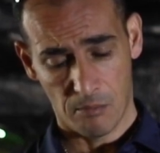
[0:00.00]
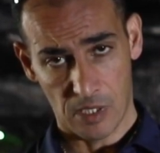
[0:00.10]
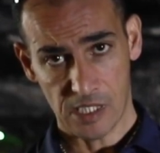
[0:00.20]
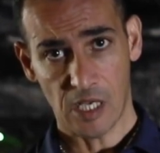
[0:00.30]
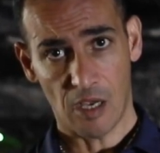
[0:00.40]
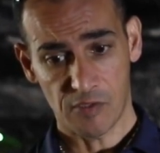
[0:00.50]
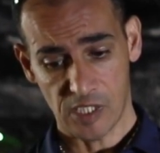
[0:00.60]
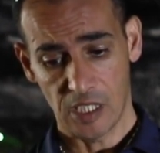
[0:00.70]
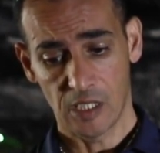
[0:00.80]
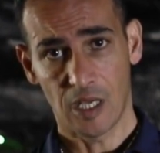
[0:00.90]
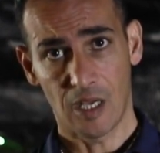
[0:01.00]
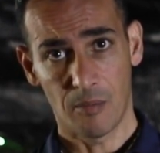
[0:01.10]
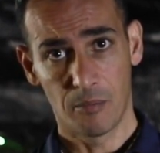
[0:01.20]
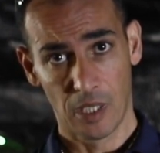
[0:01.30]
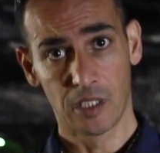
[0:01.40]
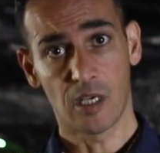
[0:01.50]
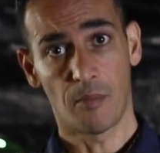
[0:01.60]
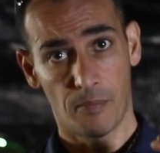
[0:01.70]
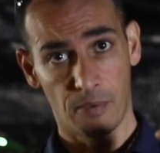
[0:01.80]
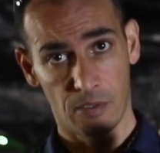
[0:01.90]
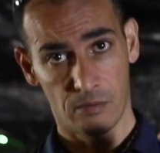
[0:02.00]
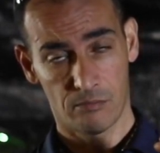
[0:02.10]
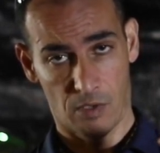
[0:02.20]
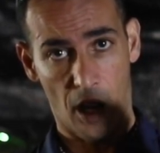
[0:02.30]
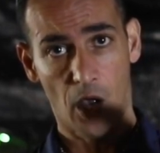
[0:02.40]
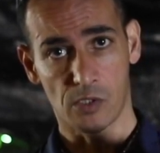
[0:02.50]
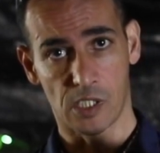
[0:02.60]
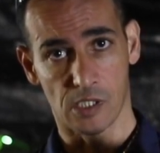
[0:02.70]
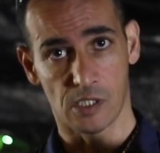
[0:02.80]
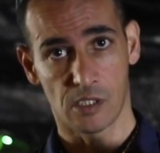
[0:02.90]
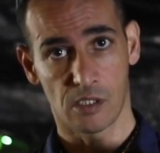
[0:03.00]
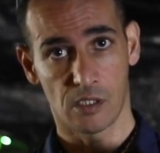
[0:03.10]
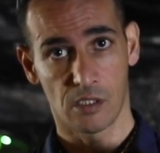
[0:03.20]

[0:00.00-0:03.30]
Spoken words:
must have seen the built-up houses.